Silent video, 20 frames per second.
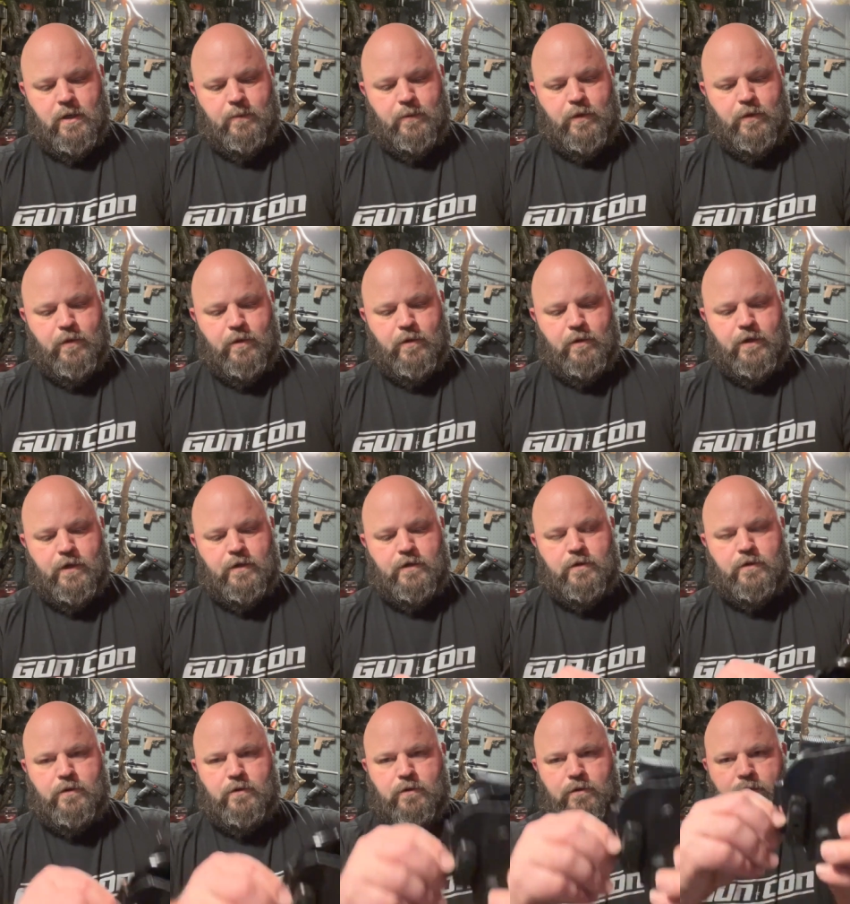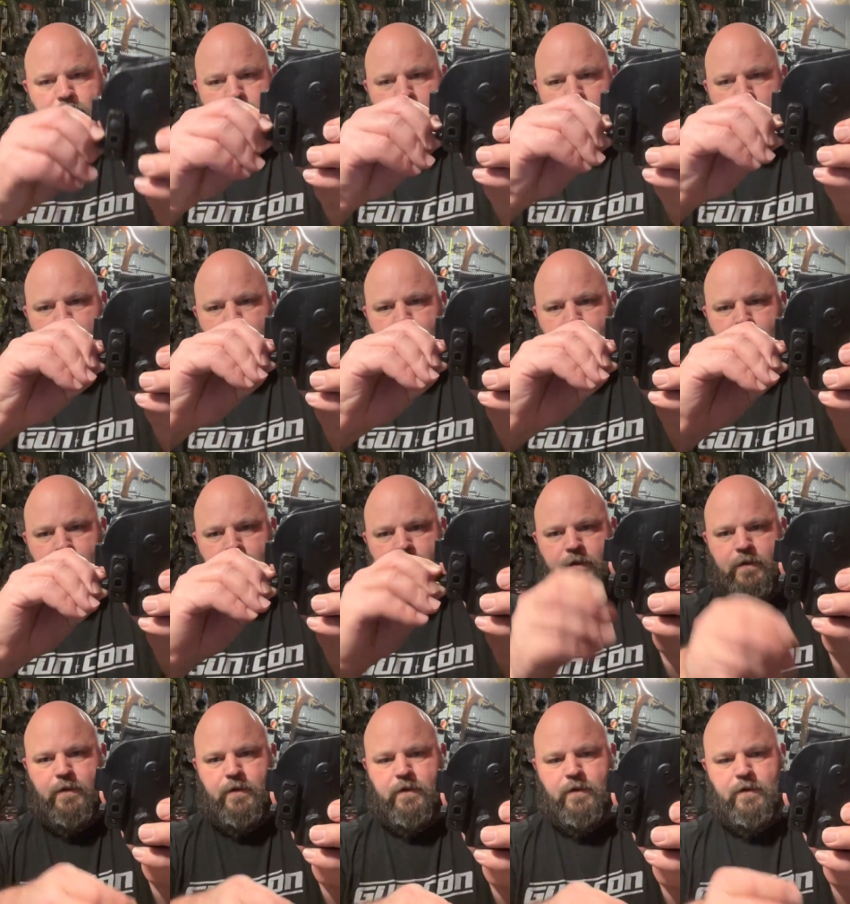You're going to remove
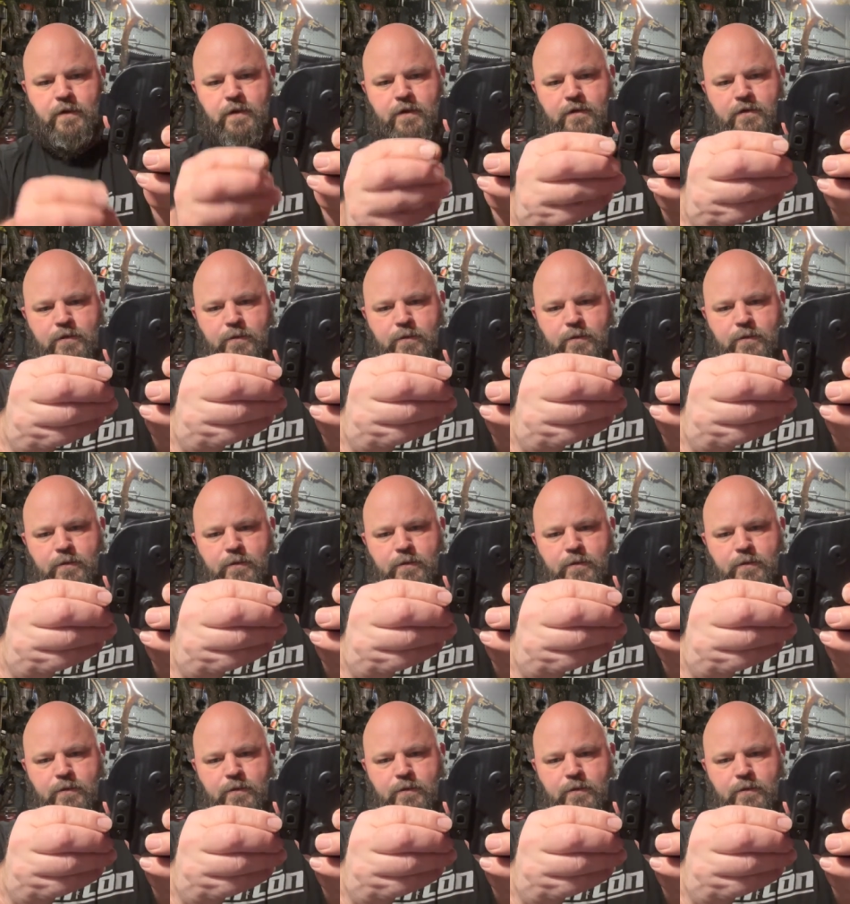this